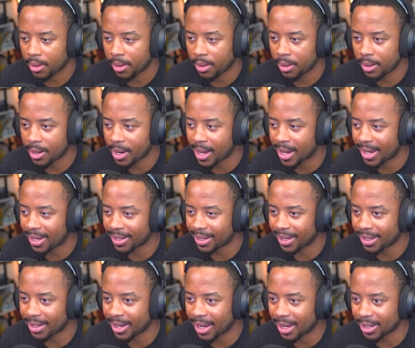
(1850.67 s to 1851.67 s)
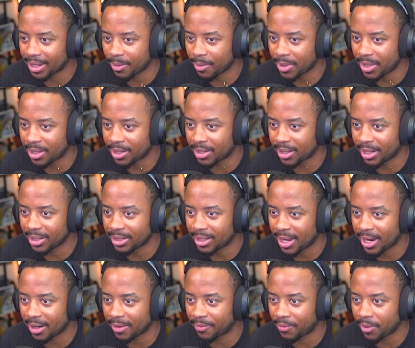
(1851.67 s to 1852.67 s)
Nah, let's
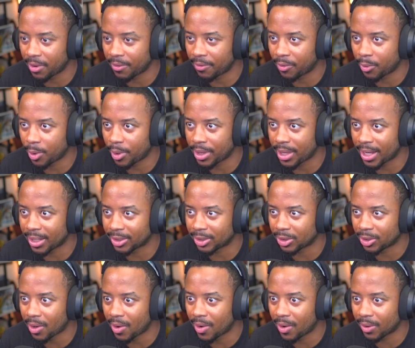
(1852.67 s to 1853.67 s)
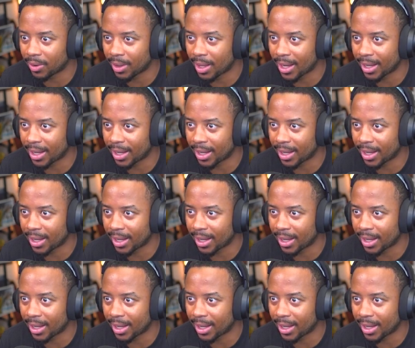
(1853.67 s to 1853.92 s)
not avoid that song.